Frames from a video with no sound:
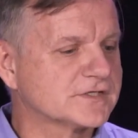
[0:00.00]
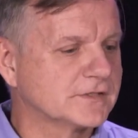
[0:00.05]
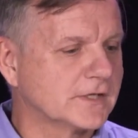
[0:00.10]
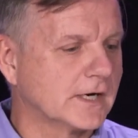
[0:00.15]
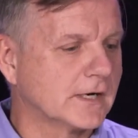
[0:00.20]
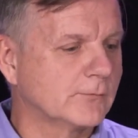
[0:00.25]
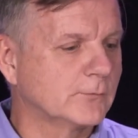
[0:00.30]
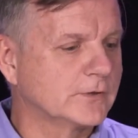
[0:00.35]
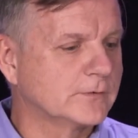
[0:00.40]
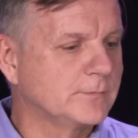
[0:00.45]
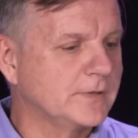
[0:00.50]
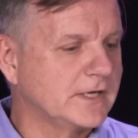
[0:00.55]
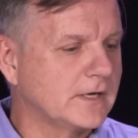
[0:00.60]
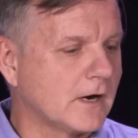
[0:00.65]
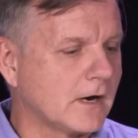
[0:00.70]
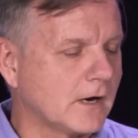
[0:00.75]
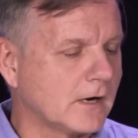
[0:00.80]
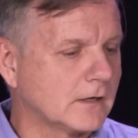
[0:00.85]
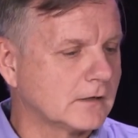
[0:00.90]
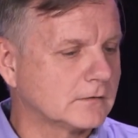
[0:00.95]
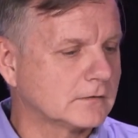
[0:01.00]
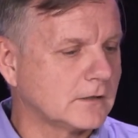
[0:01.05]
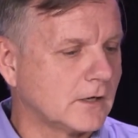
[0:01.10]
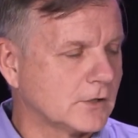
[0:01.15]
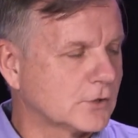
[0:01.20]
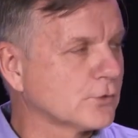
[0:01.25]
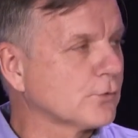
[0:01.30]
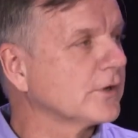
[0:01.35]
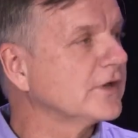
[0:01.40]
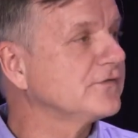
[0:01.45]
there would be our
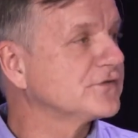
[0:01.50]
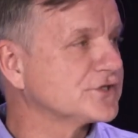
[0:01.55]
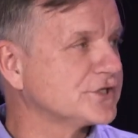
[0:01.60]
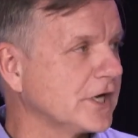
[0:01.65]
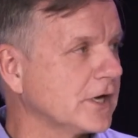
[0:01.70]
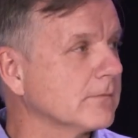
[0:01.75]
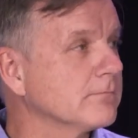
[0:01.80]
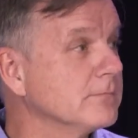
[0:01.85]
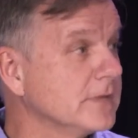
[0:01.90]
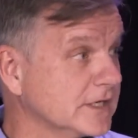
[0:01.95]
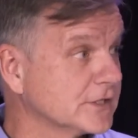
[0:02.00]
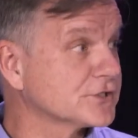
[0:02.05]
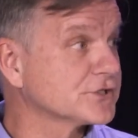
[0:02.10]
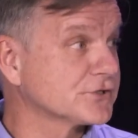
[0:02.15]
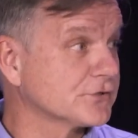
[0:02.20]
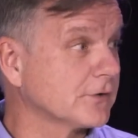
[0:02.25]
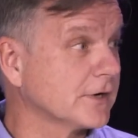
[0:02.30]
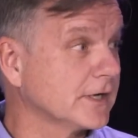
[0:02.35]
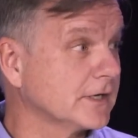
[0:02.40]
Griefshare ministry.